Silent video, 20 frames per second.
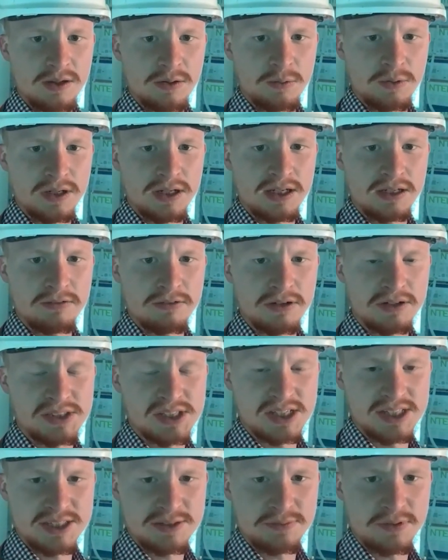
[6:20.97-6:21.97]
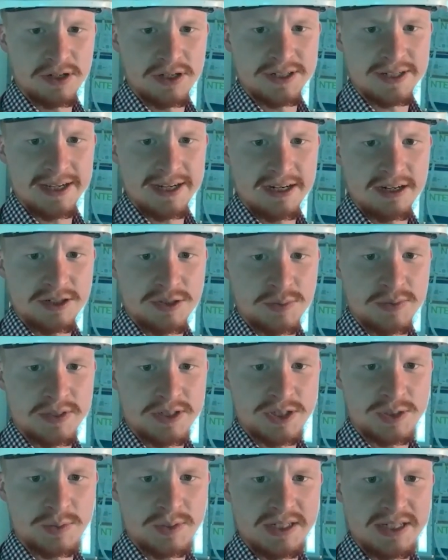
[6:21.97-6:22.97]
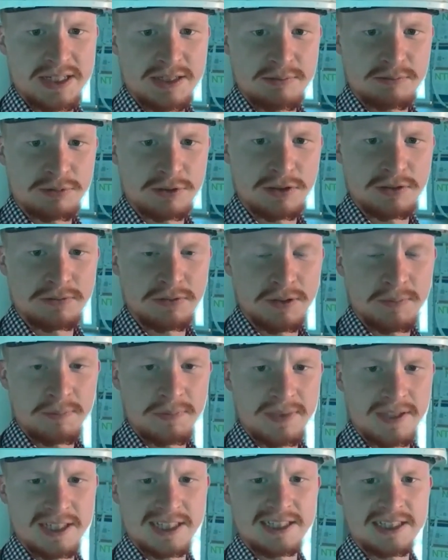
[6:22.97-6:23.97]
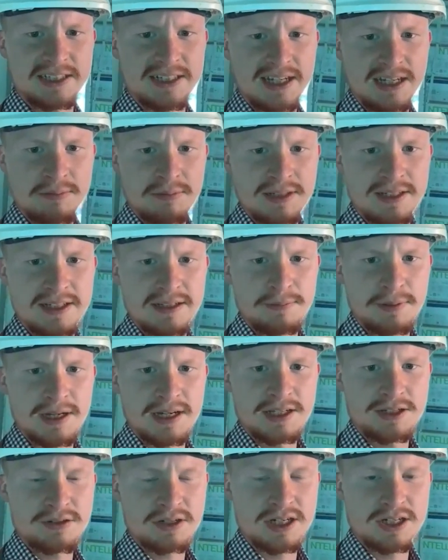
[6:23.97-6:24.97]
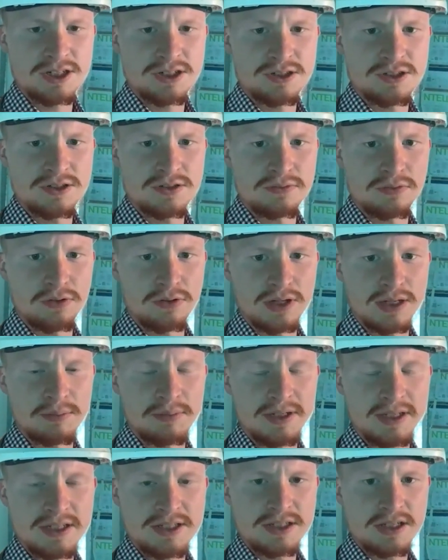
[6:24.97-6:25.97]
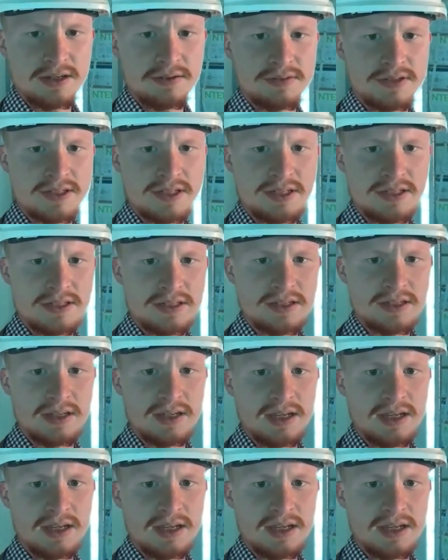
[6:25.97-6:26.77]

We've identified areas which we need to improve on. These are namely the penetrations for M&E services